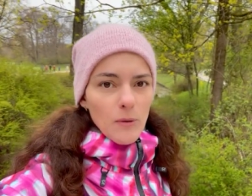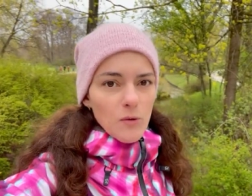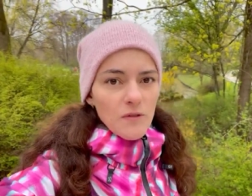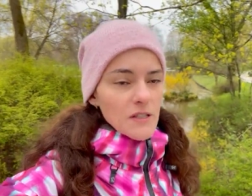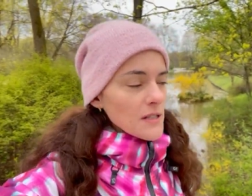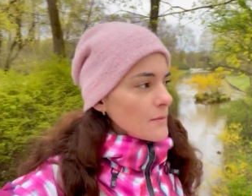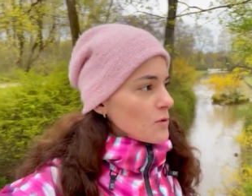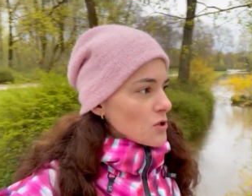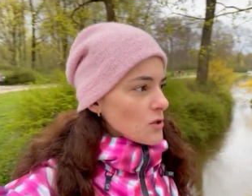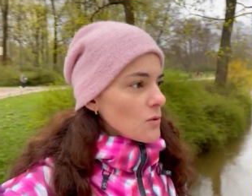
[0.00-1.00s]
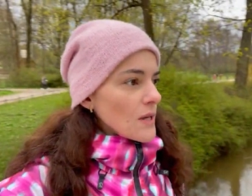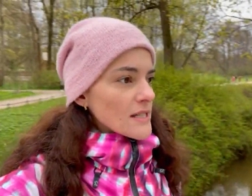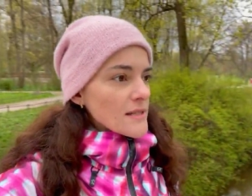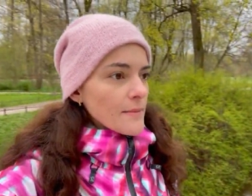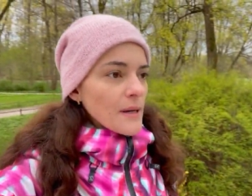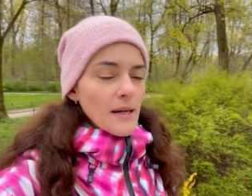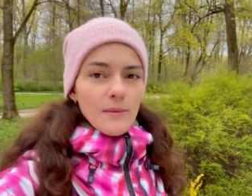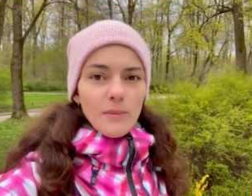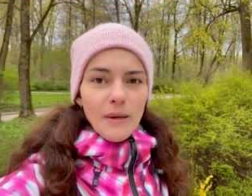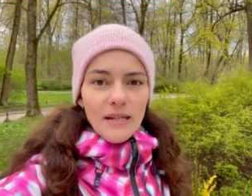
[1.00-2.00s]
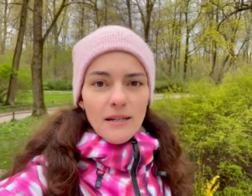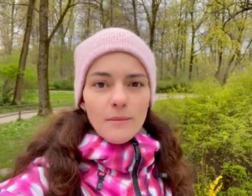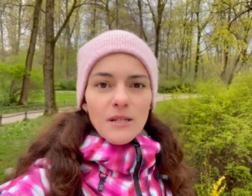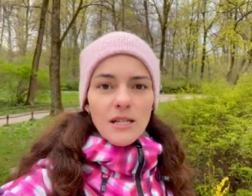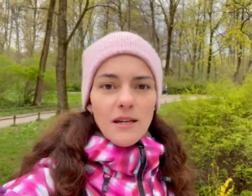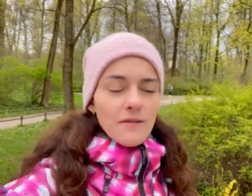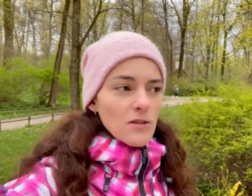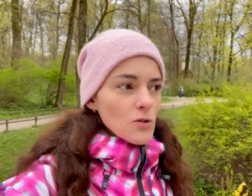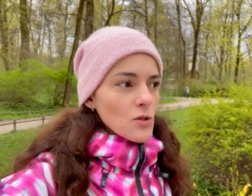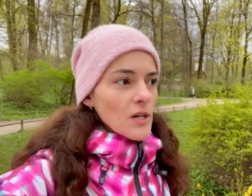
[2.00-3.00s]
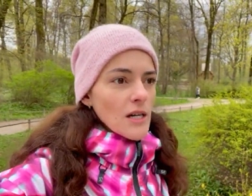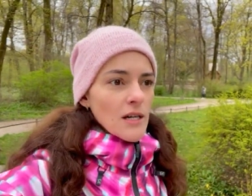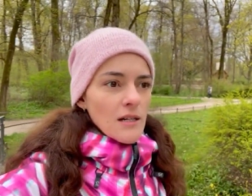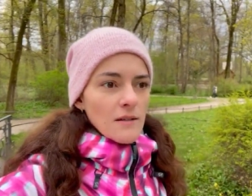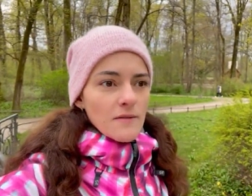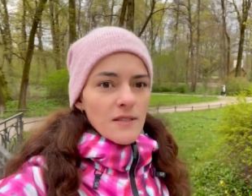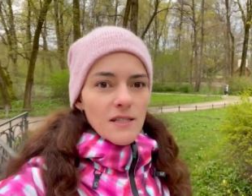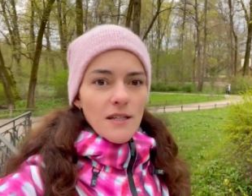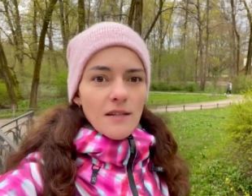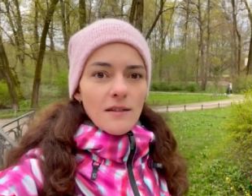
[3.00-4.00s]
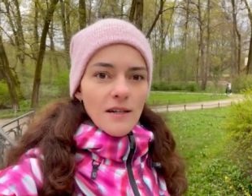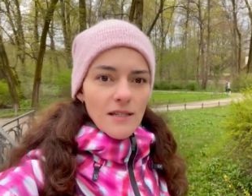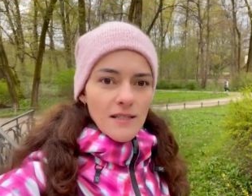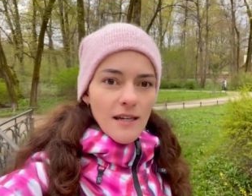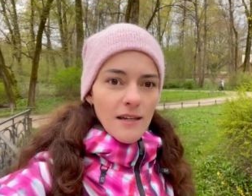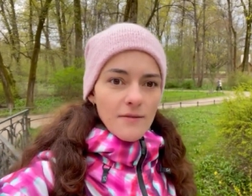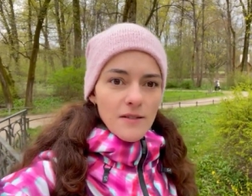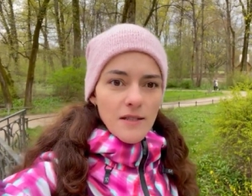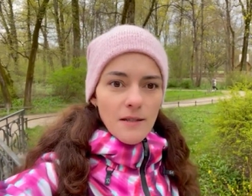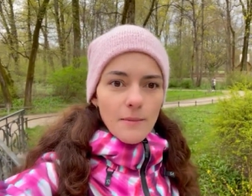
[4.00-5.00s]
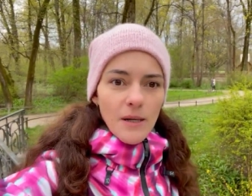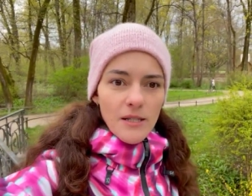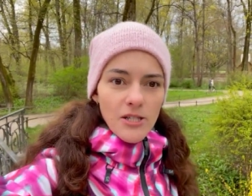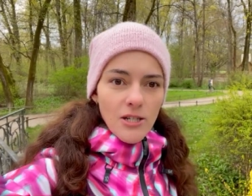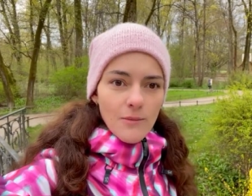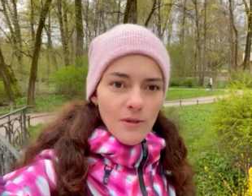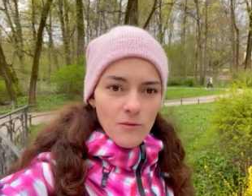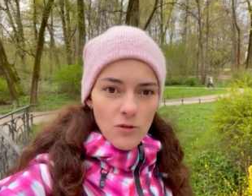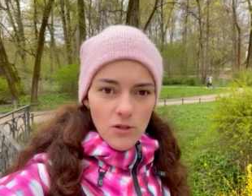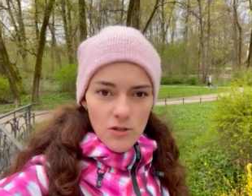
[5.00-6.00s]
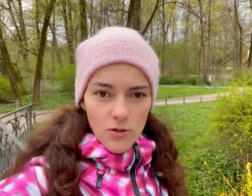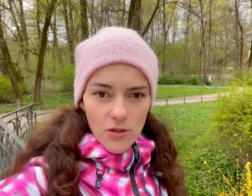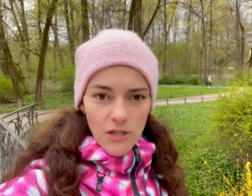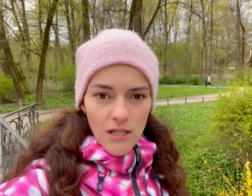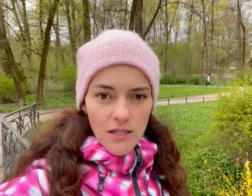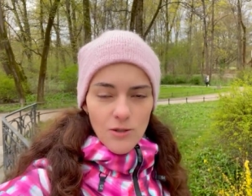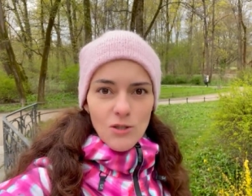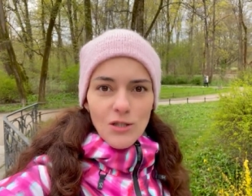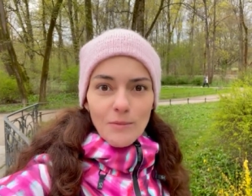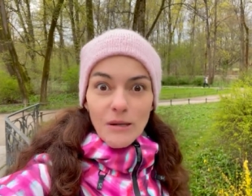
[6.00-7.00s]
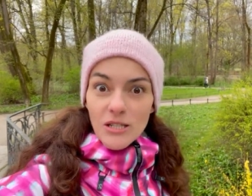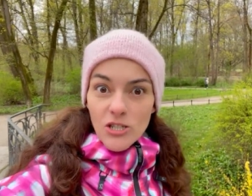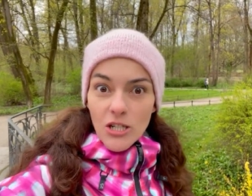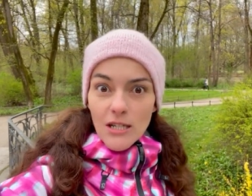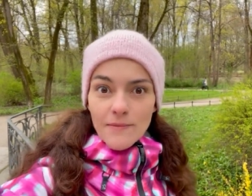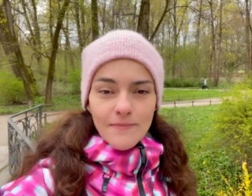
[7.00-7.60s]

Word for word: find any specific signs here. If anyone knows, it seems like you can walk with dogs everywhere